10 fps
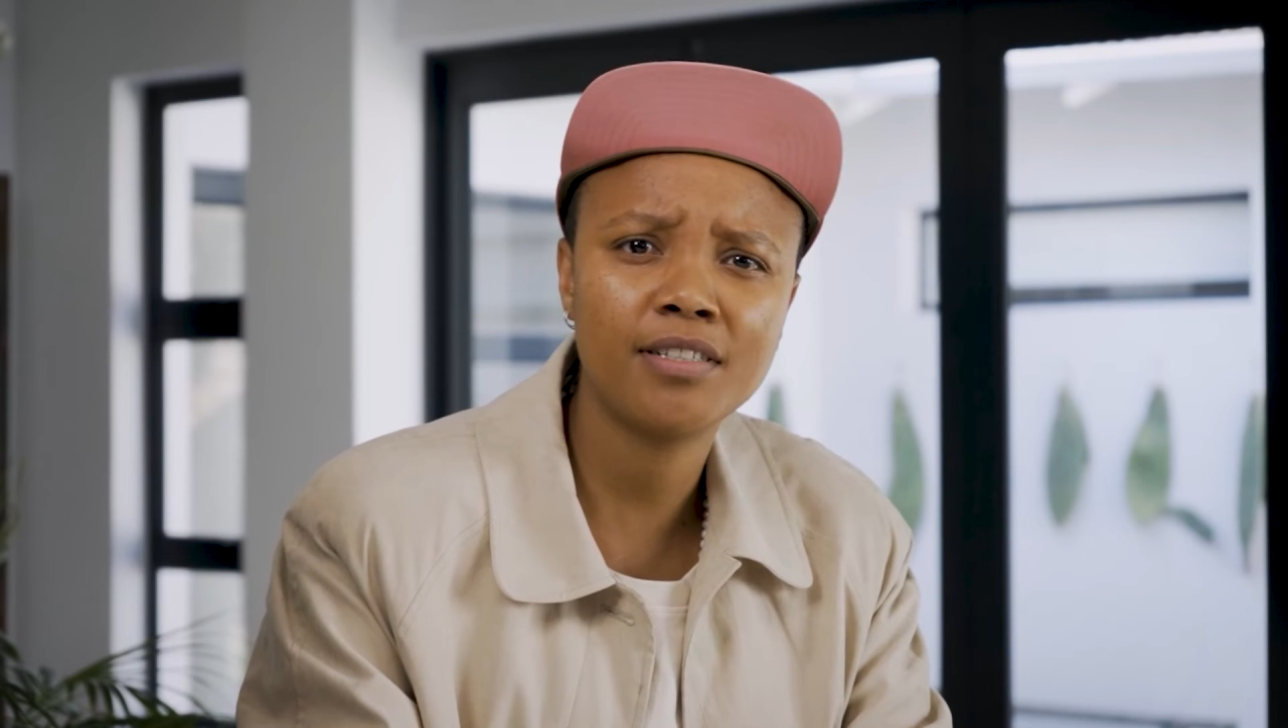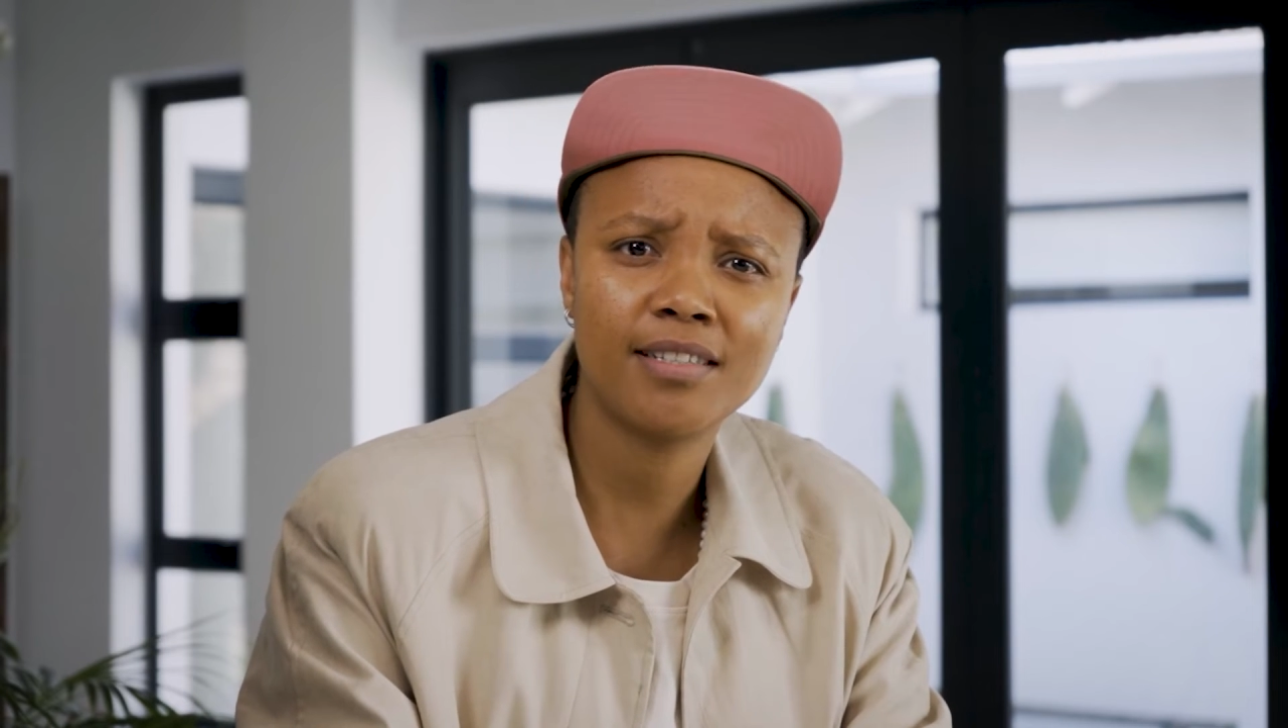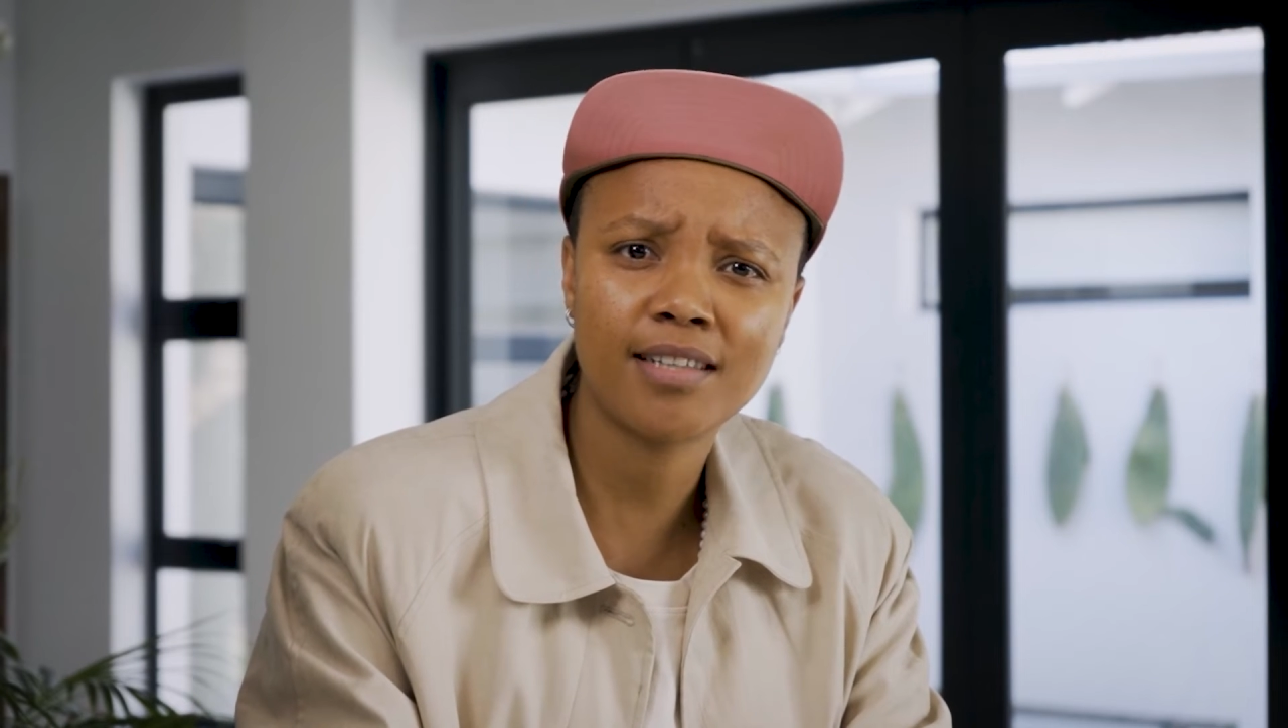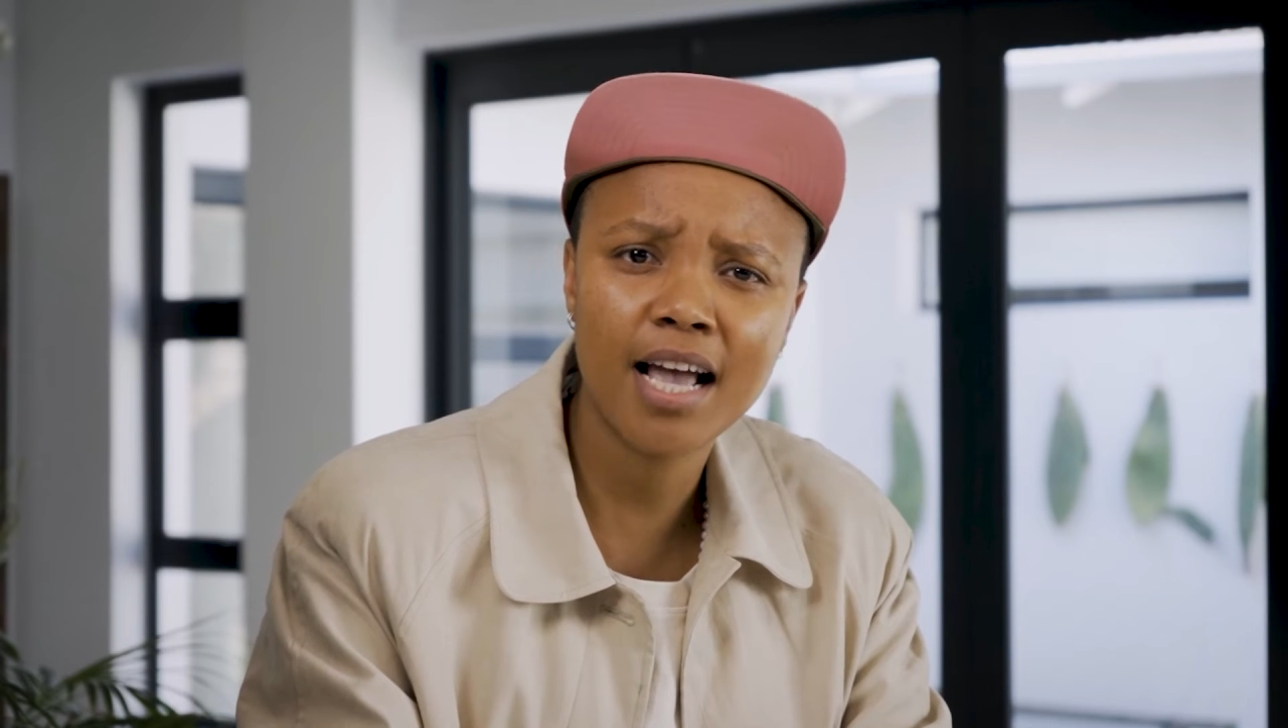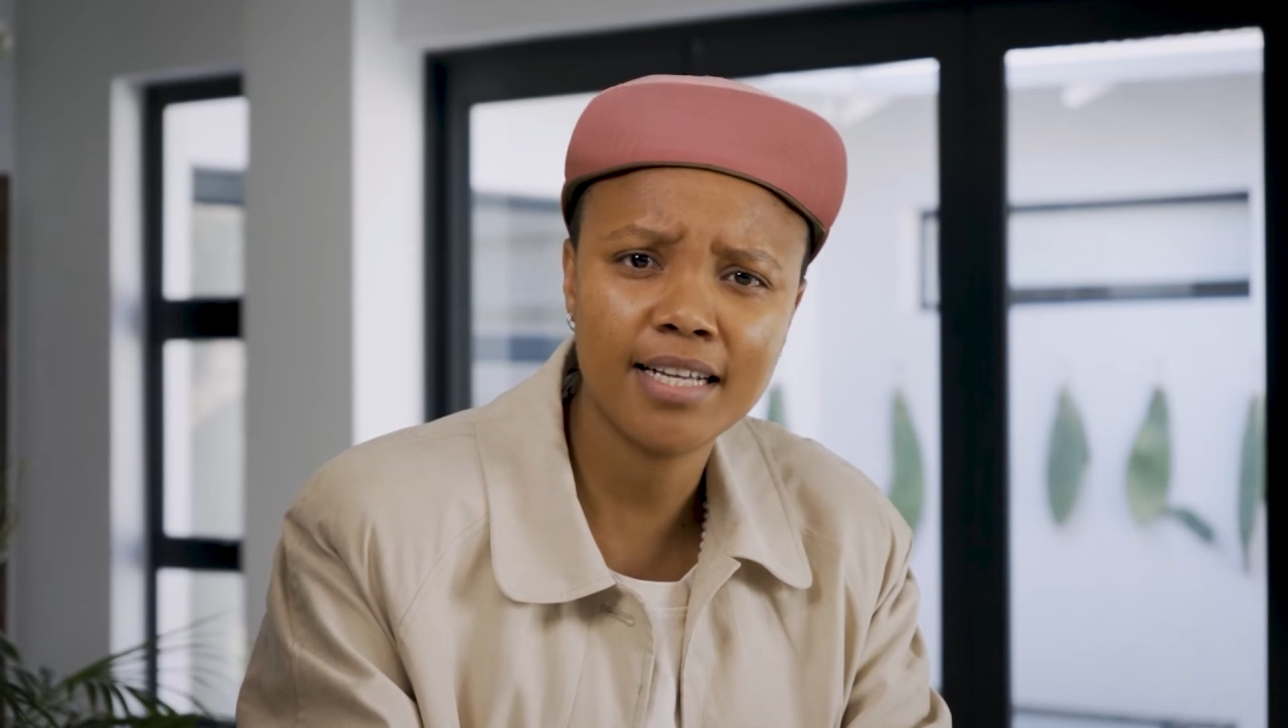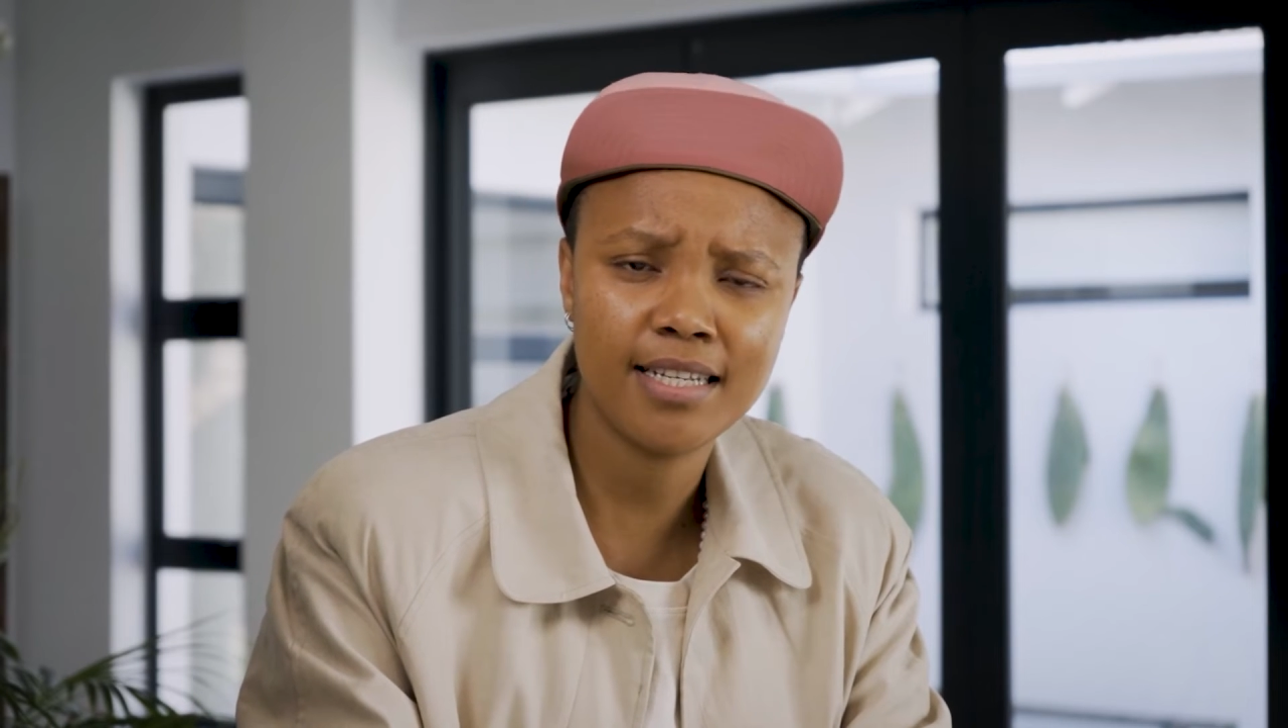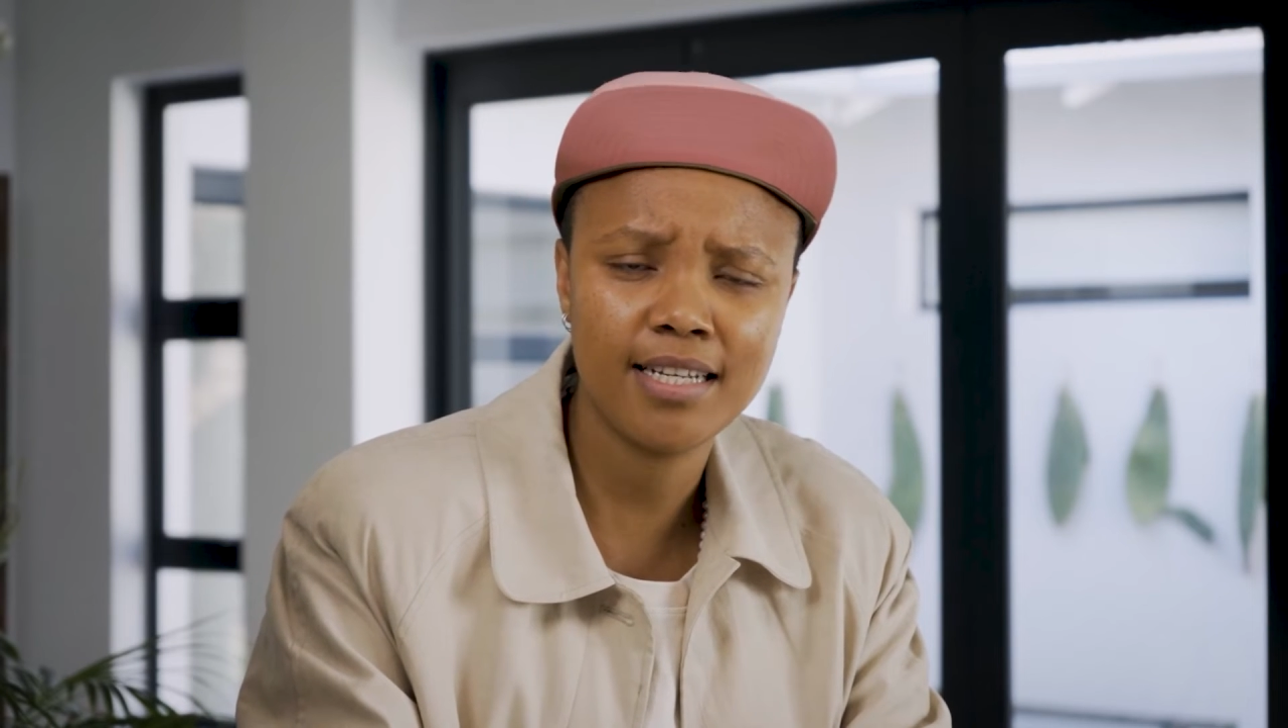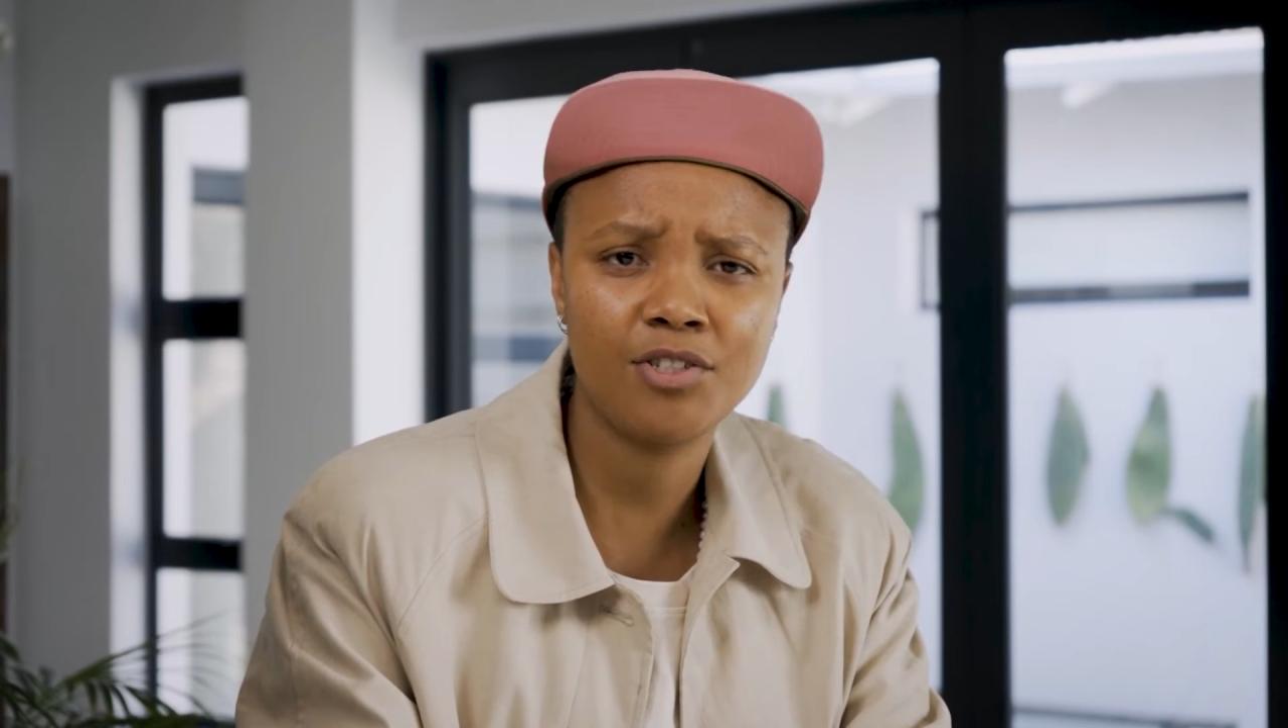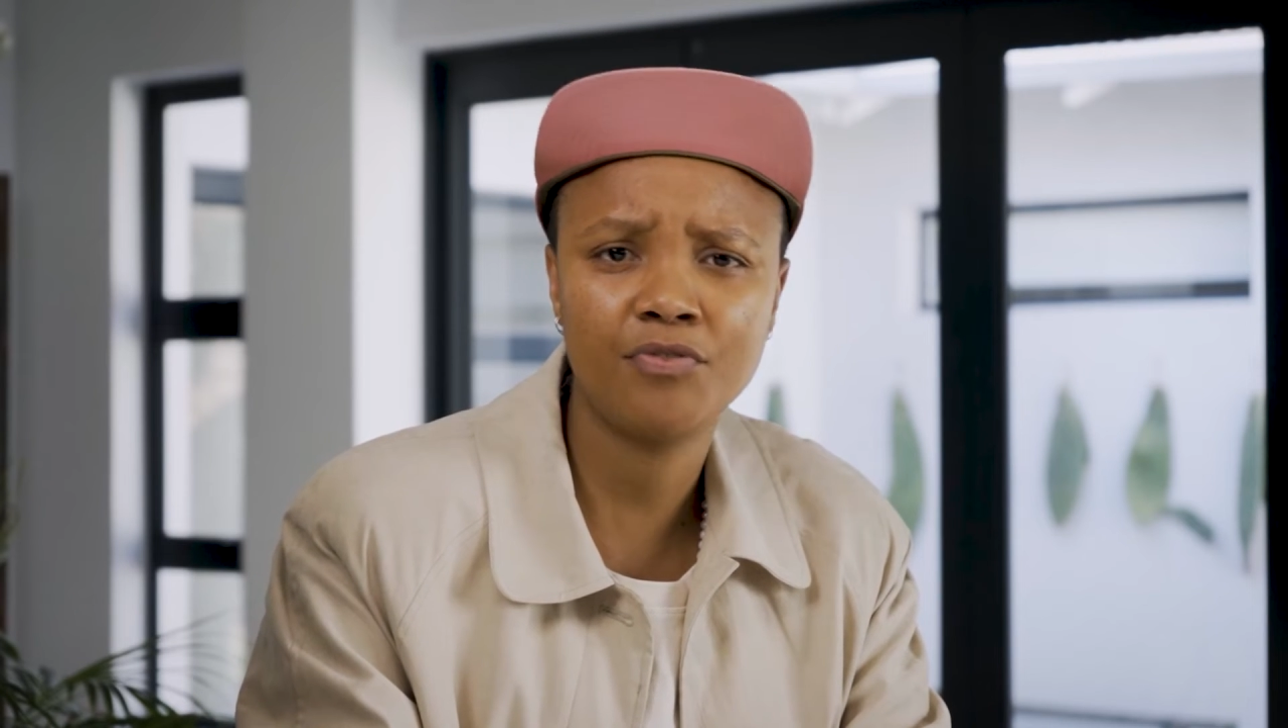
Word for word: society